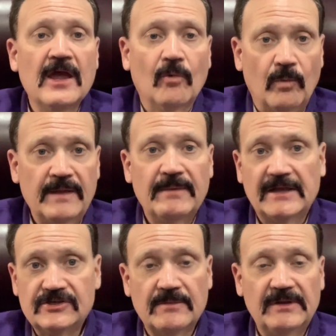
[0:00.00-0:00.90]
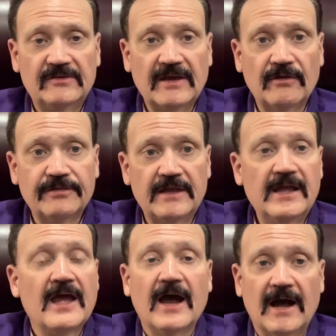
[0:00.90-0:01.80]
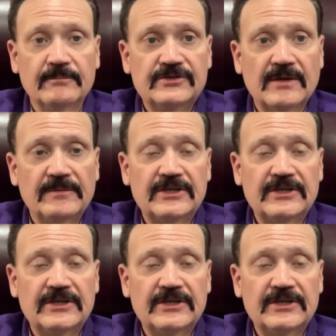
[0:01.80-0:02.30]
We make chimneys healthy. I'm Chimney